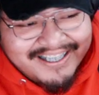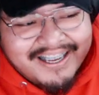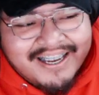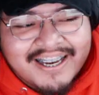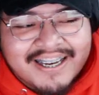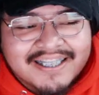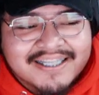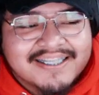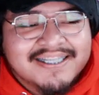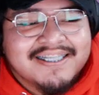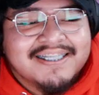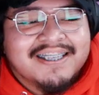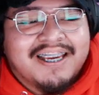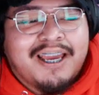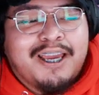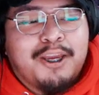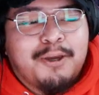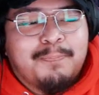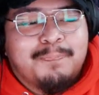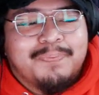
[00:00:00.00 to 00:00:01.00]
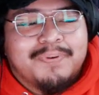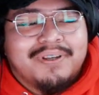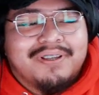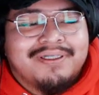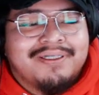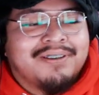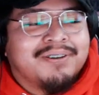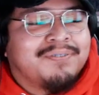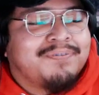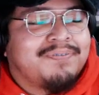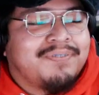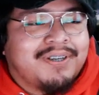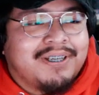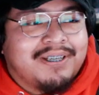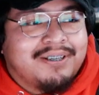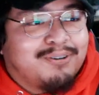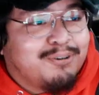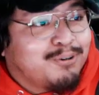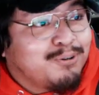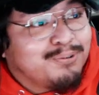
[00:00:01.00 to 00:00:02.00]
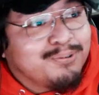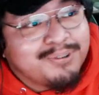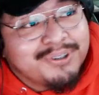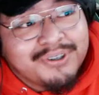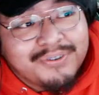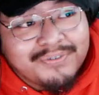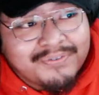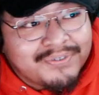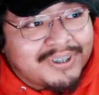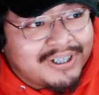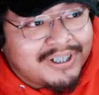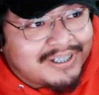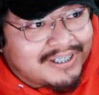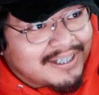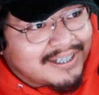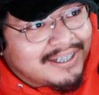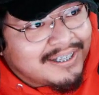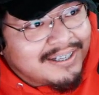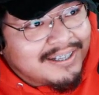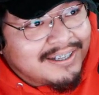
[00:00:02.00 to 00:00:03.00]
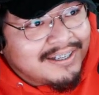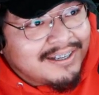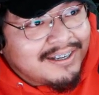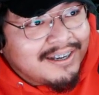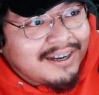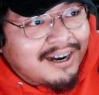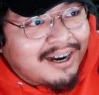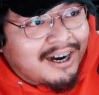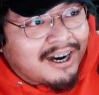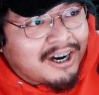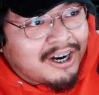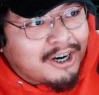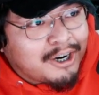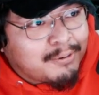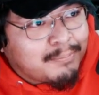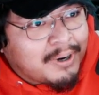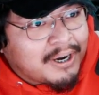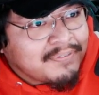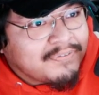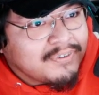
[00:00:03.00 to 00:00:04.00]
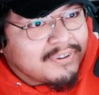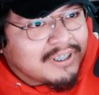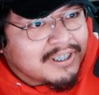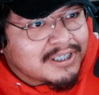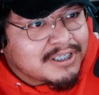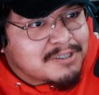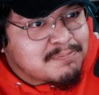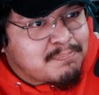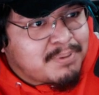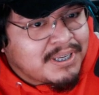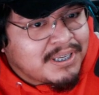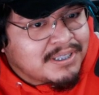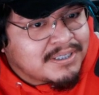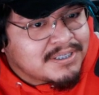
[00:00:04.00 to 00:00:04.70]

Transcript: Escape the Fate. Holy fuck. Um, I feel like it's been